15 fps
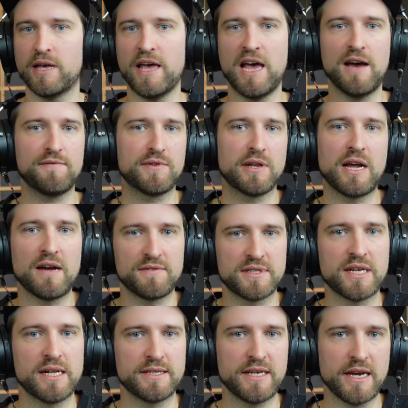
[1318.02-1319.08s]
afterlife
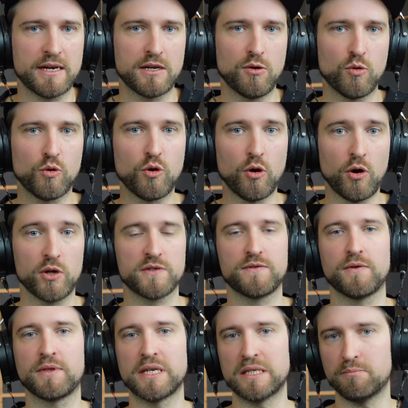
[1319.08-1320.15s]
style techno calls
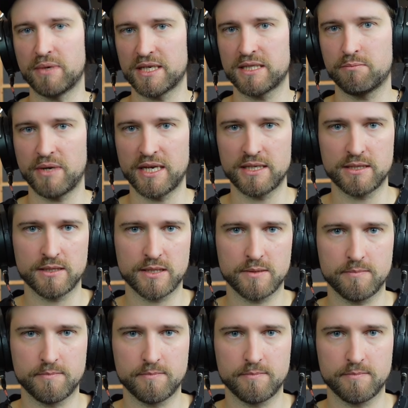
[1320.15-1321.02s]
for these big spaces.